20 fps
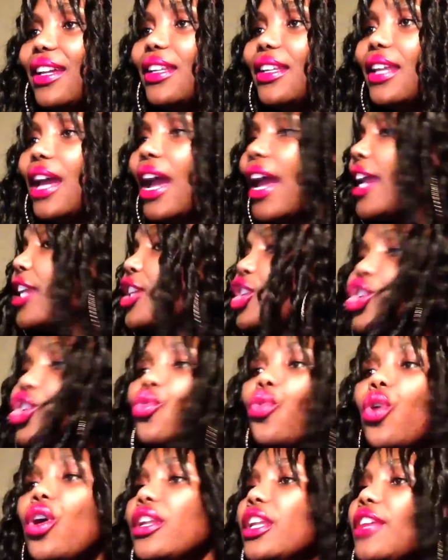And you
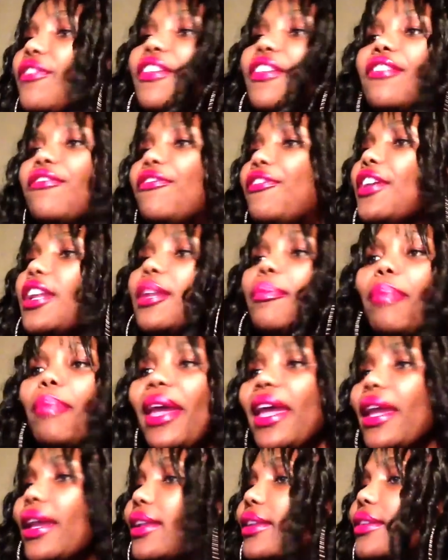won't even feel
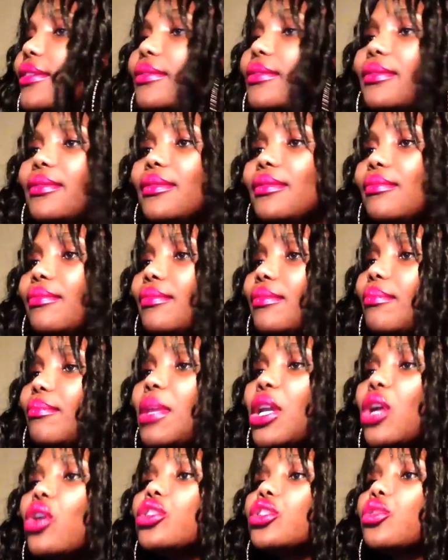pain.
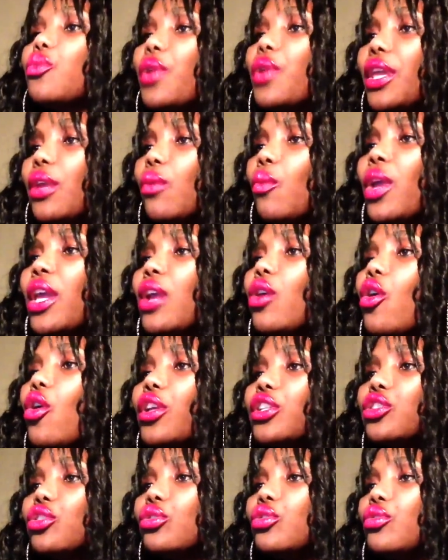Because we're
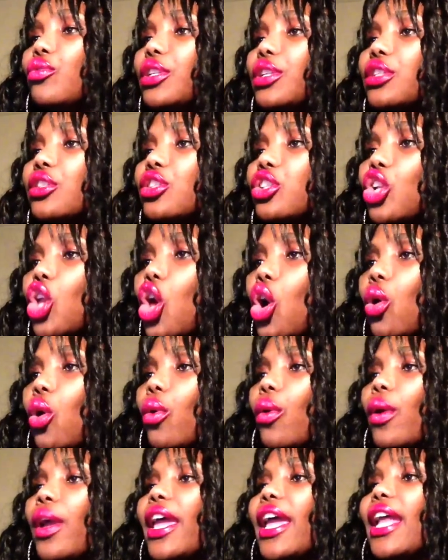going to do it
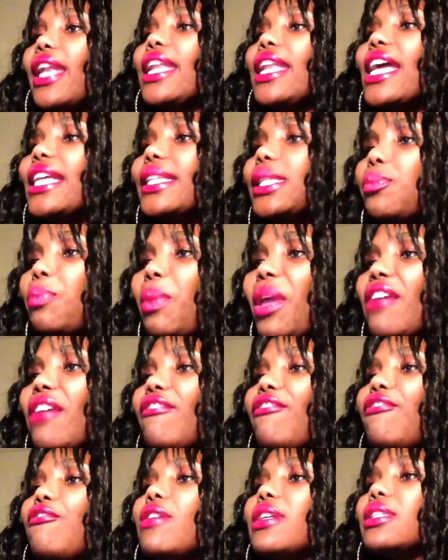slow. Less
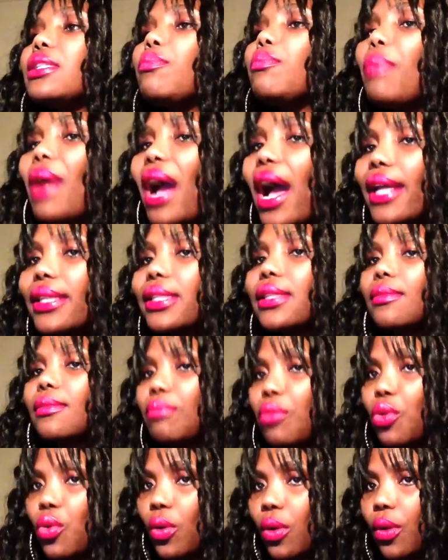painful as
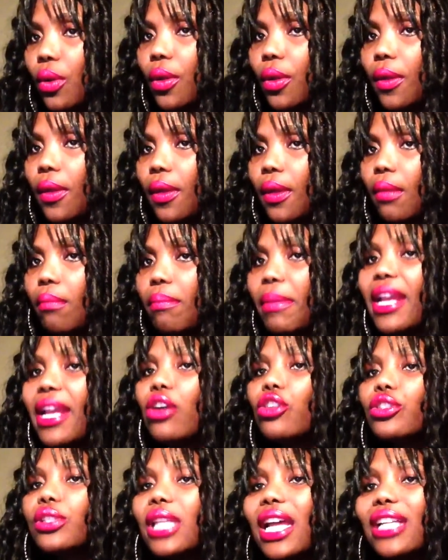possible.
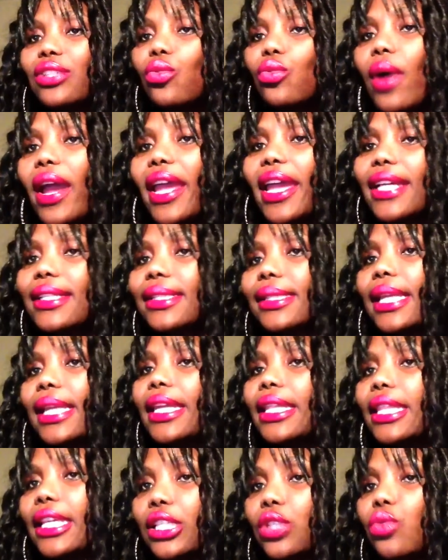Because that's why I say
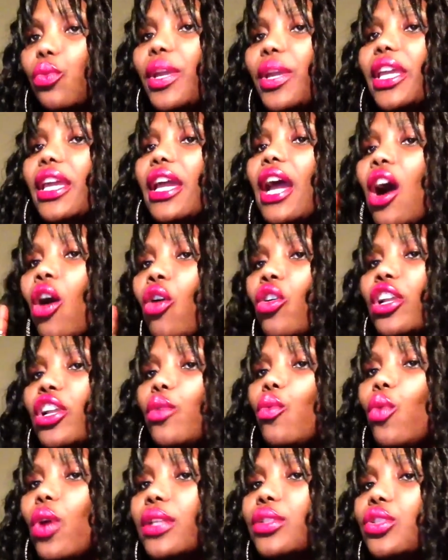this week, I only
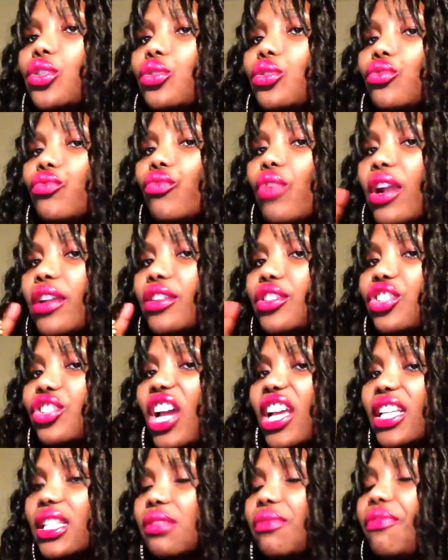want you to run
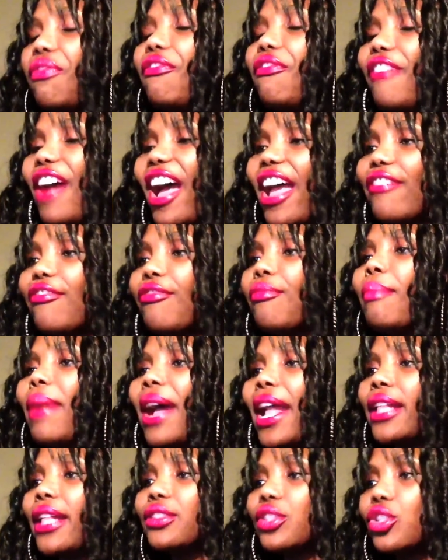just 5
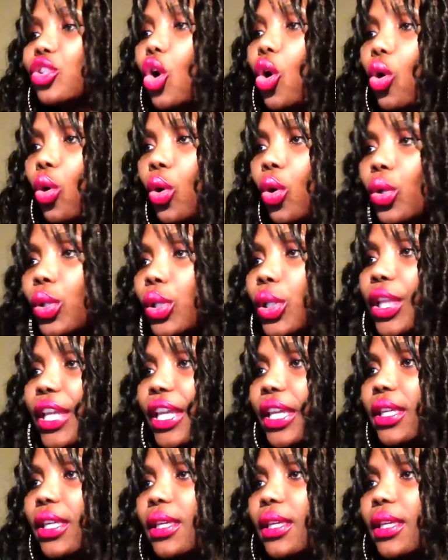miles only.